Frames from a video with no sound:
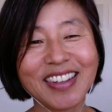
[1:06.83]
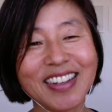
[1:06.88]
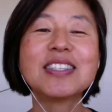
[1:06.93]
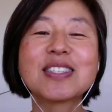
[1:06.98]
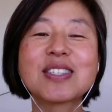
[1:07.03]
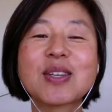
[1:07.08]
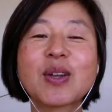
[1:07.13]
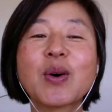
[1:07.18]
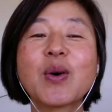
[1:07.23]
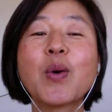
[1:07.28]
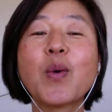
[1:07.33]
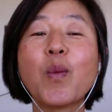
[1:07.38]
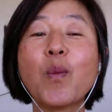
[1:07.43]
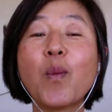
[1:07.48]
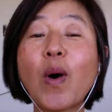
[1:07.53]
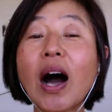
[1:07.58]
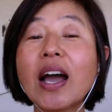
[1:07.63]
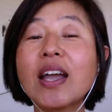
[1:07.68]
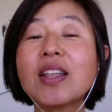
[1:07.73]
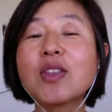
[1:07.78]
So
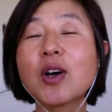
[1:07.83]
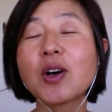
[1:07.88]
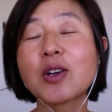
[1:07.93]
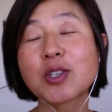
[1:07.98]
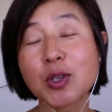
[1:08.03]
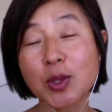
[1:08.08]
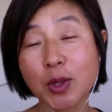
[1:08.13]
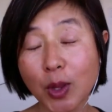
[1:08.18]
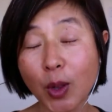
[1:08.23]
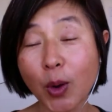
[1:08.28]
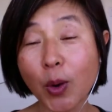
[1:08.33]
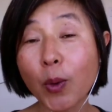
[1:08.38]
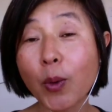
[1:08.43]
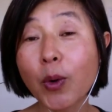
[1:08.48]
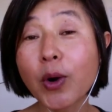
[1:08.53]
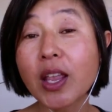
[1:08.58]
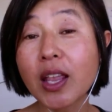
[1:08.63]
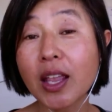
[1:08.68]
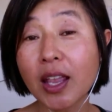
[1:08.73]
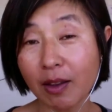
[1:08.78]
why does
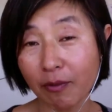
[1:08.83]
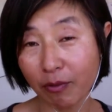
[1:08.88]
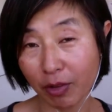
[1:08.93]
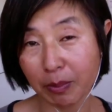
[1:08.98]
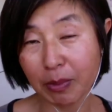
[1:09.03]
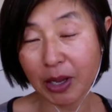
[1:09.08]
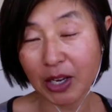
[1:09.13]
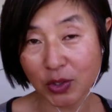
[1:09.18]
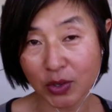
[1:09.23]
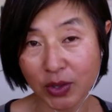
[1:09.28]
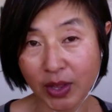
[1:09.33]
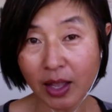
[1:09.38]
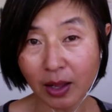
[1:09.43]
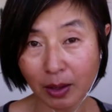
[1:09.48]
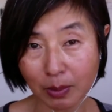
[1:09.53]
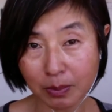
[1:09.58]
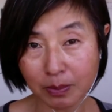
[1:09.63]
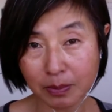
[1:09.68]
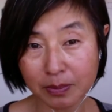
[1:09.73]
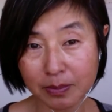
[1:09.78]
lowering inflammation
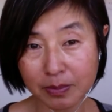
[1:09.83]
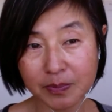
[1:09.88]
help?